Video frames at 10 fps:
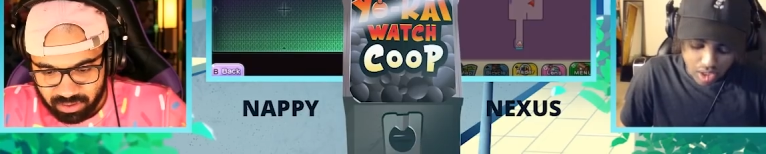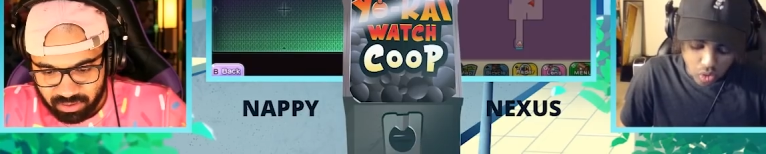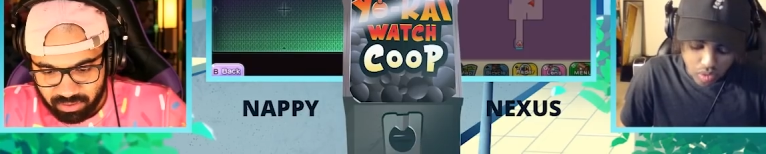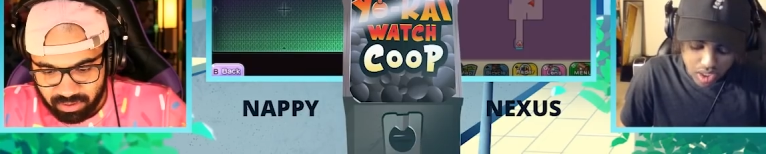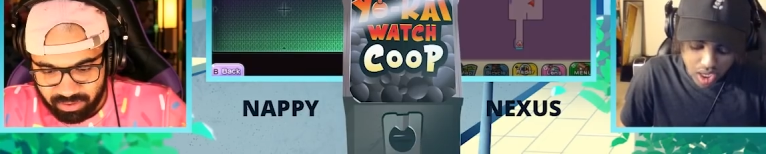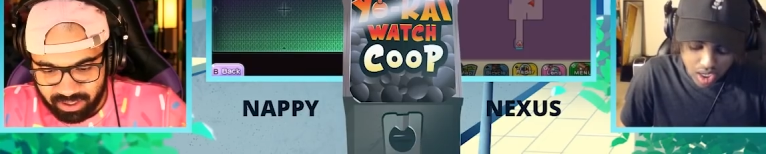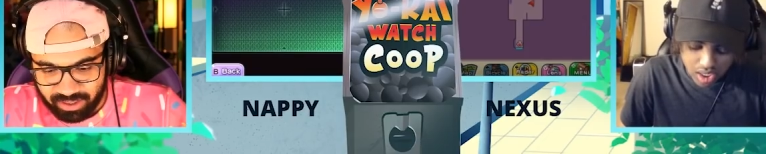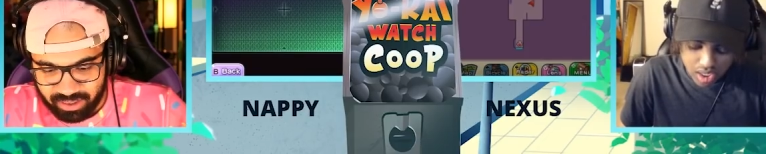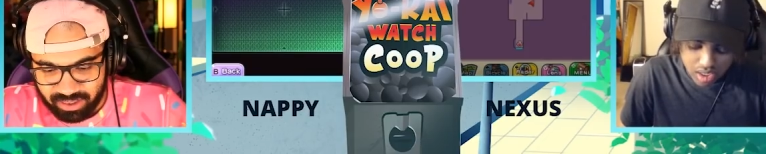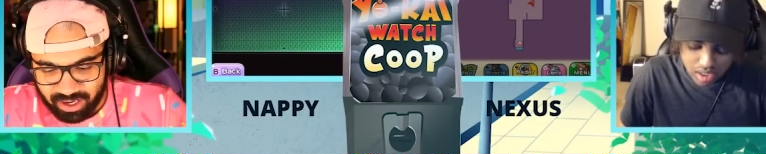Speaker 1: Gooey candy?
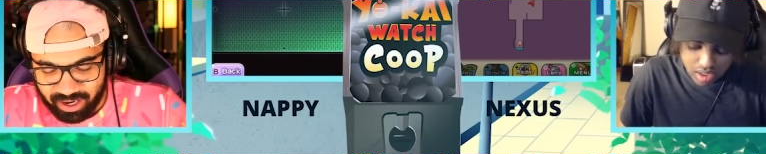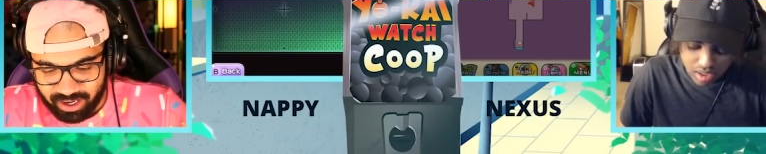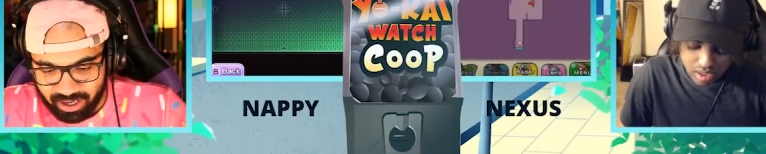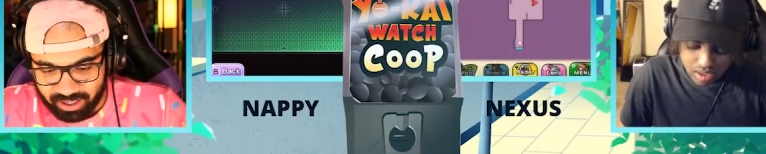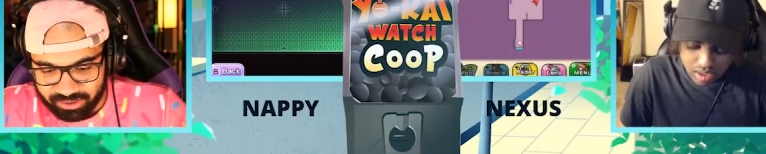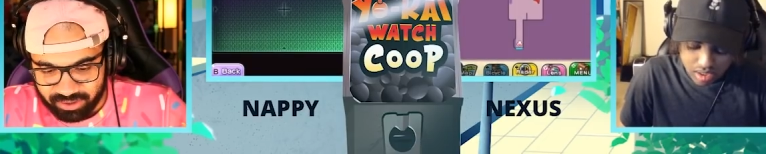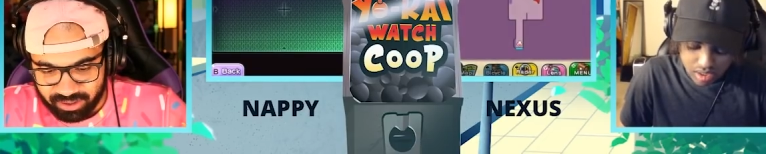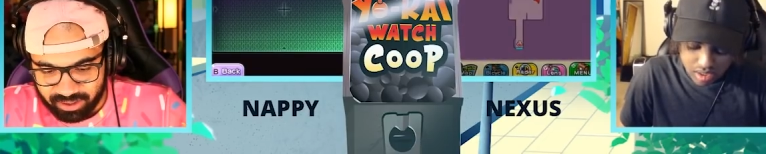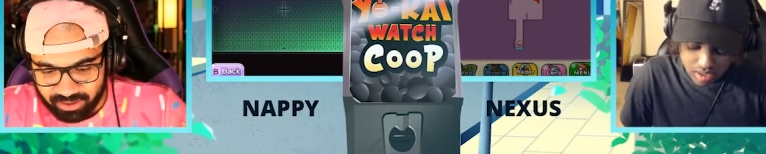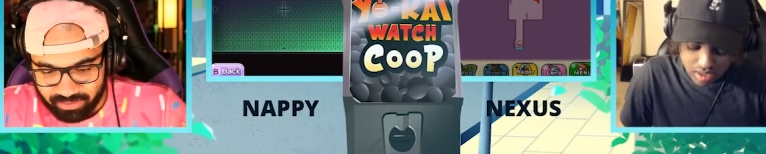Thank God you didn't get
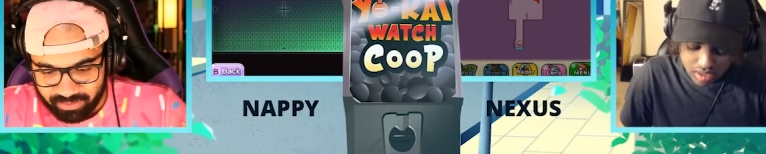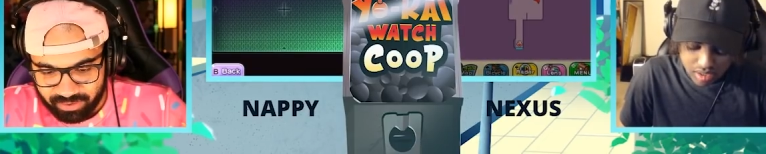him.